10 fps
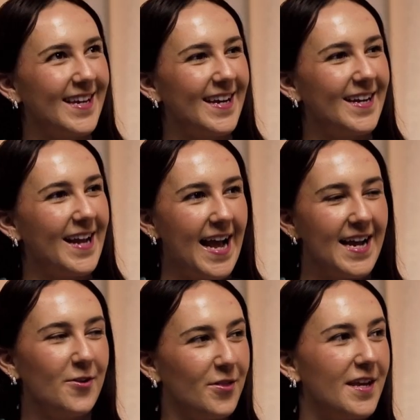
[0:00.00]
that A,
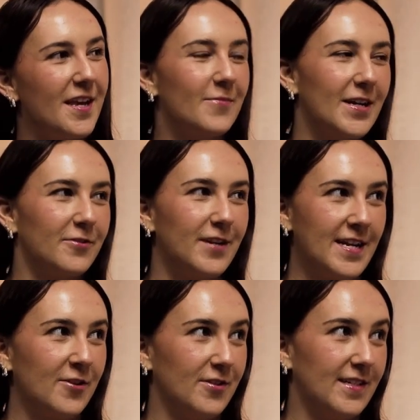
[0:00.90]
you're thinking about
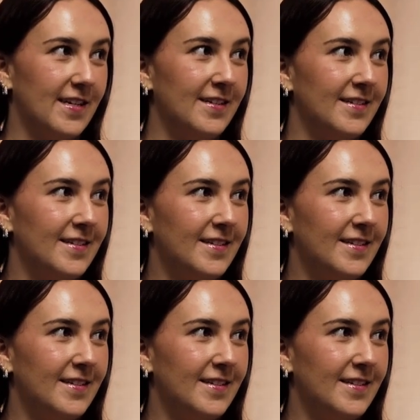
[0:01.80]
creating content,